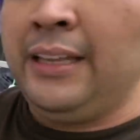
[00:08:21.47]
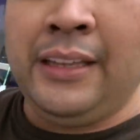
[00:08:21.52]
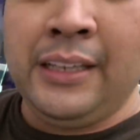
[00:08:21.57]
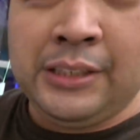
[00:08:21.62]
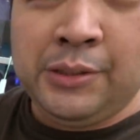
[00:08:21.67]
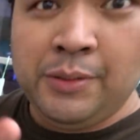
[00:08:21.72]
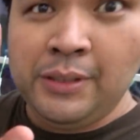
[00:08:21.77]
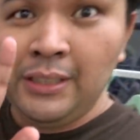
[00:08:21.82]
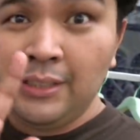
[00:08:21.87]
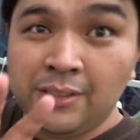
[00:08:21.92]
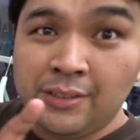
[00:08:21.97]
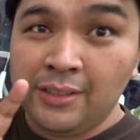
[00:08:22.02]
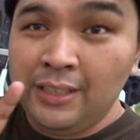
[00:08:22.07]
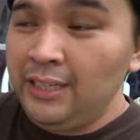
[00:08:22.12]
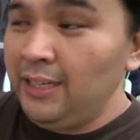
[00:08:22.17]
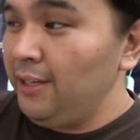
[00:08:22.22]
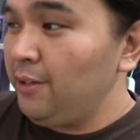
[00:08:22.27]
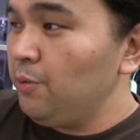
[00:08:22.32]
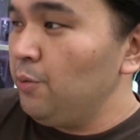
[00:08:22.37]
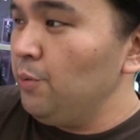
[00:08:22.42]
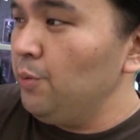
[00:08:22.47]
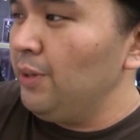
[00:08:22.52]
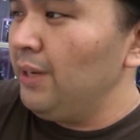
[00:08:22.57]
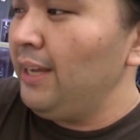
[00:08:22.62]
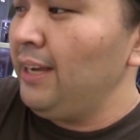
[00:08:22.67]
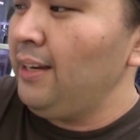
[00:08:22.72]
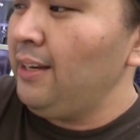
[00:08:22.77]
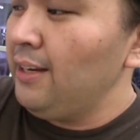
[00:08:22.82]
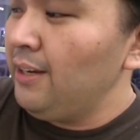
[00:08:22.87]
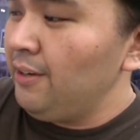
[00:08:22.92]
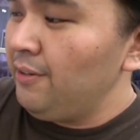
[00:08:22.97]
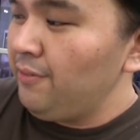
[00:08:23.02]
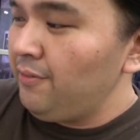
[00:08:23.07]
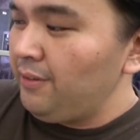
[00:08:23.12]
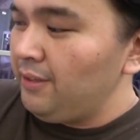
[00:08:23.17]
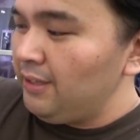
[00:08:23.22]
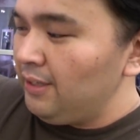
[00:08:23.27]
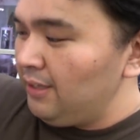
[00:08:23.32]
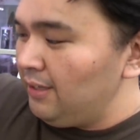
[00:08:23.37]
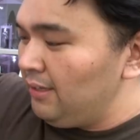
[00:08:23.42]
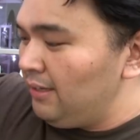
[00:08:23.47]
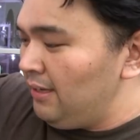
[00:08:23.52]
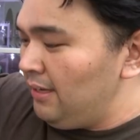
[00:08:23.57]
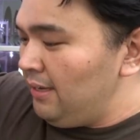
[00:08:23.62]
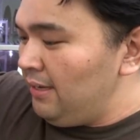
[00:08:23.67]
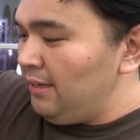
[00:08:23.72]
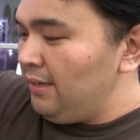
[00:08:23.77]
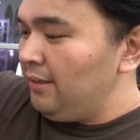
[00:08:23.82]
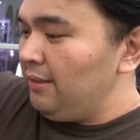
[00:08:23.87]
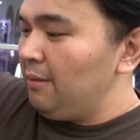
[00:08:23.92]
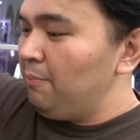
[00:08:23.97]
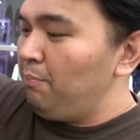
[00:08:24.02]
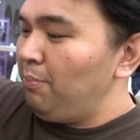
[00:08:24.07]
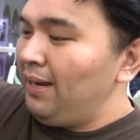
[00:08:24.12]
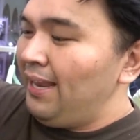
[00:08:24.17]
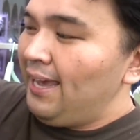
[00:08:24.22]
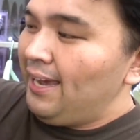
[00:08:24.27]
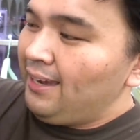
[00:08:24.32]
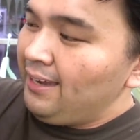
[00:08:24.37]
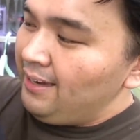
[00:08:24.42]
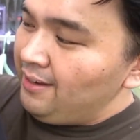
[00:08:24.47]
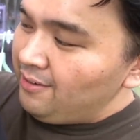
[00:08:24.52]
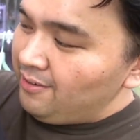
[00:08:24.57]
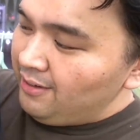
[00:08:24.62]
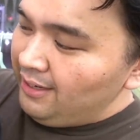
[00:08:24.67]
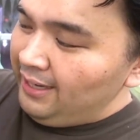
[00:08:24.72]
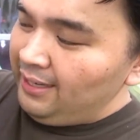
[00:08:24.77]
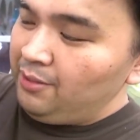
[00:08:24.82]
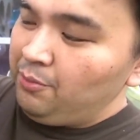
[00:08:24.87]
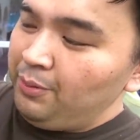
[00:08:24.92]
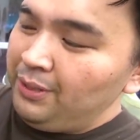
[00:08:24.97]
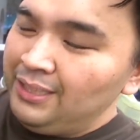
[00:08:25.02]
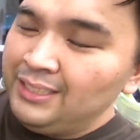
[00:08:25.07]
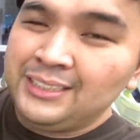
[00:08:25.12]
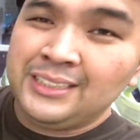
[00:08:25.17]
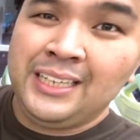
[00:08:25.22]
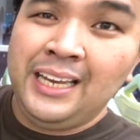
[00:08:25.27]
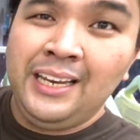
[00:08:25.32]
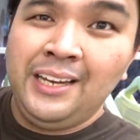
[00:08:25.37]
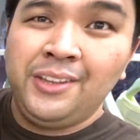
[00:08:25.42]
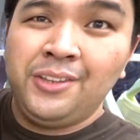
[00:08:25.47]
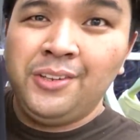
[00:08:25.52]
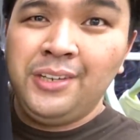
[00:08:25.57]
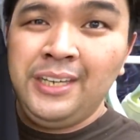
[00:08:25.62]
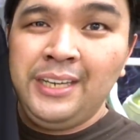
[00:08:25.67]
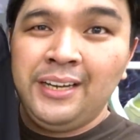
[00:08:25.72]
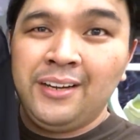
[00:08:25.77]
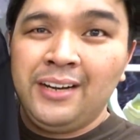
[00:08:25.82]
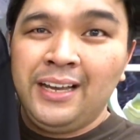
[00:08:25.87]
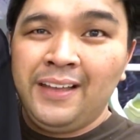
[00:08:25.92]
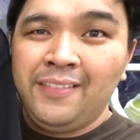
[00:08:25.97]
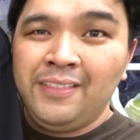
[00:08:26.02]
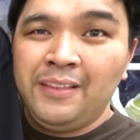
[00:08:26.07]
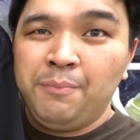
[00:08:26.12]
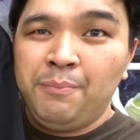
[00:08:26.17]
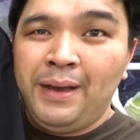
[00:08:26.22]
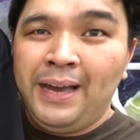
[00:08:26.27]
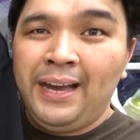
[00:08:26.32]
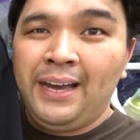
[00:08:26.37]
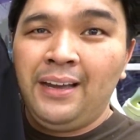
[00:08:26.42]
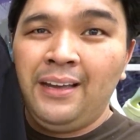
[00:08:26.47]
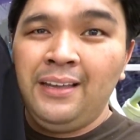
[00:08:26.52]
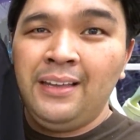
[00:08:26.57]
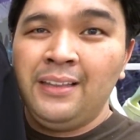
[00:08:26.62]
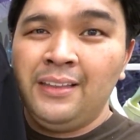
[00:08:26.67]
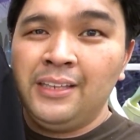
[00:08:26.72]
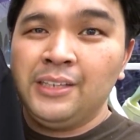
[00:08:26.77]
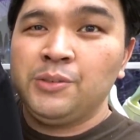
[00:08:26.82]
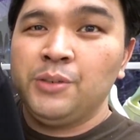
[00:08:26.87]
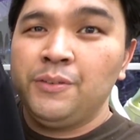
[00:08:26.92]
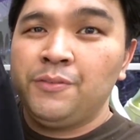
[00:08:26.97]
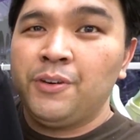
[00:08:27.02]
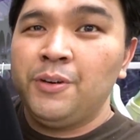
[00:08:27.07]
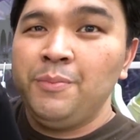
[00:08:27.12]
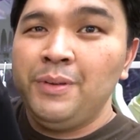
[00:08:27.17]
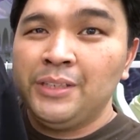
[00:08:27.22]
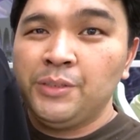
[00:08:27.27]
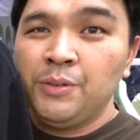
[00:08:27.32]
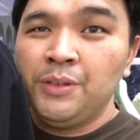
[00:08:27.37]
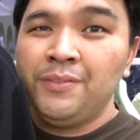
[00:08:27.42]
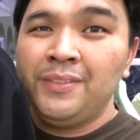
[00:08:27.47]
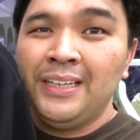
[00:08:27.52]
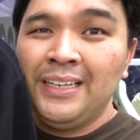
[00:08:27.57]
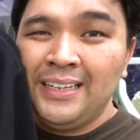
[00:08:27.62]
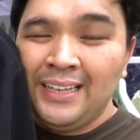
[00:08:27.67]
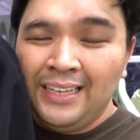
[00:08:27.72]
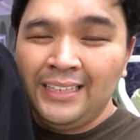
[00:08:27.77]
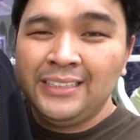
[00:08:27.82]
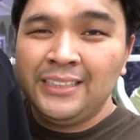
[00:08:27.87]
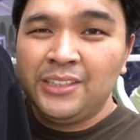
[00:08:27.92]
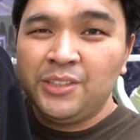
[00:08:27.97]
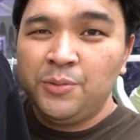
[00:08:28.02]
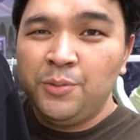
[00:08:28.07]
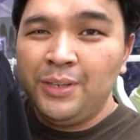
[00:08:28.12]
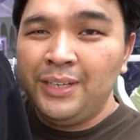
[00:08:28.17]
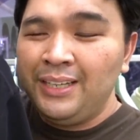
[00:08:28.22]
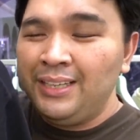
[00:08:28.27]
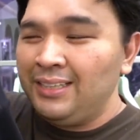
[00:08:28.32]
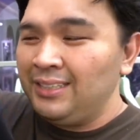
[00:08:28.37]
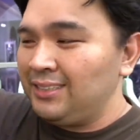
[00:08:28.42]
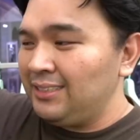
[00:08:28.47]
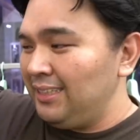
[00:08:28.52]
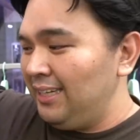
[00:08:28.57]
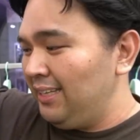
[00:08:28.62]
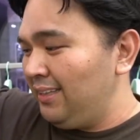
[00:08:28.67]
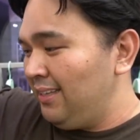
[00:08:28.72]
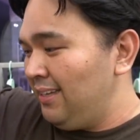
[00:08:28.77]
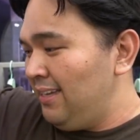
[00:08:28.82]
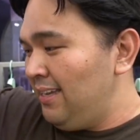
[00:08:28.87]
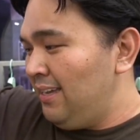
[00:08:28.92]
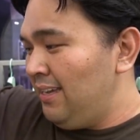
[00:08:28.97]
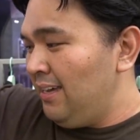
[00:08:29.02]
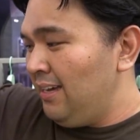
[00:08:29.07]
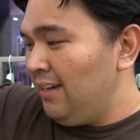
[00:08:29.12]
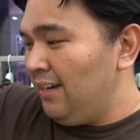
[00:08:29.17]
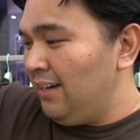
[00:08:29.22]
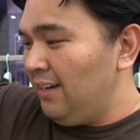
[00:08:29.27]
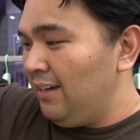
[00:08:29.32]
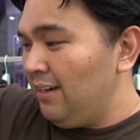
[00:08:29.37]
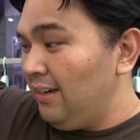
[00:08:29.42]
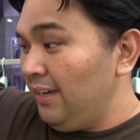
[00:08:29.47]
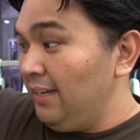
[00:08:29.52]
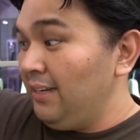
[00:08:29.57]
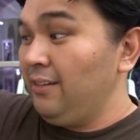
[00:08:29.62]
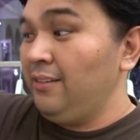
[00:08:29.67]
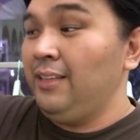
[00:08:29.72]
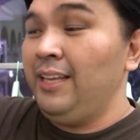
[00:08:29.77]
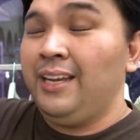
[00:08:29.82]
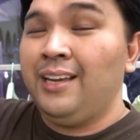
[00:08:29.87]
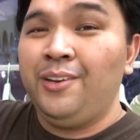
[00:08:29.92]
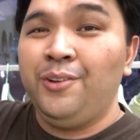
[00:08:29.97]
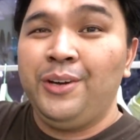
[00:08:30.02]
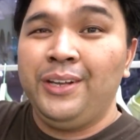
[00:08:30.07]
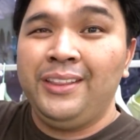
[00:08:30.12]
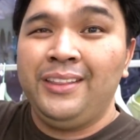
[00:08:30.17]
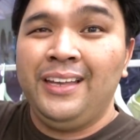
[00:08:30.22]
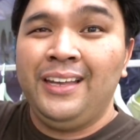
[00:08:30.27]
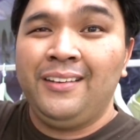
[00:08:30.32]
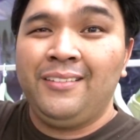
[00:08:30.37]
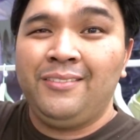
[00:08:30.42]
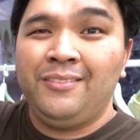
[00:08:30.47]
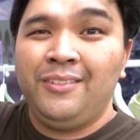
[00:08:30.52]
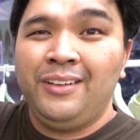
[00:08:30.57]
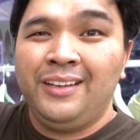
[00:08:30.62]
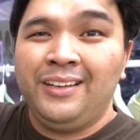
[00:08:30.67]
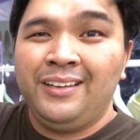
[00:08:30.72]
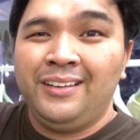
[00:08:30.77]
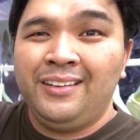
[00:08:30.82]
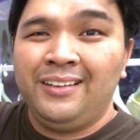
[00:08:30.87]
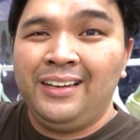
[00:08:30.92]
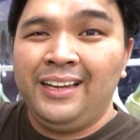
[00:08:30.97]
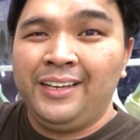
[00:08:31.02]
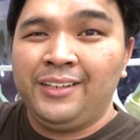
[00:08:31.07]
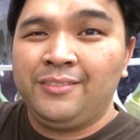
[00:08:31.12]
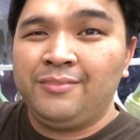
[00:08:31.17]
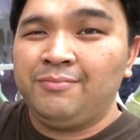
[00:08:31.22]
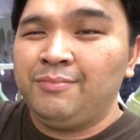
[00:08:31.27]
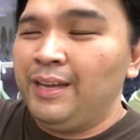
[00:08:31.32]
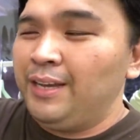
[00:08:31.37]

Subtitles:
This one is really cool. I love the black and red with the skeleton here at the back. This one for me is one of the nicest one in the set. And take a look at that, like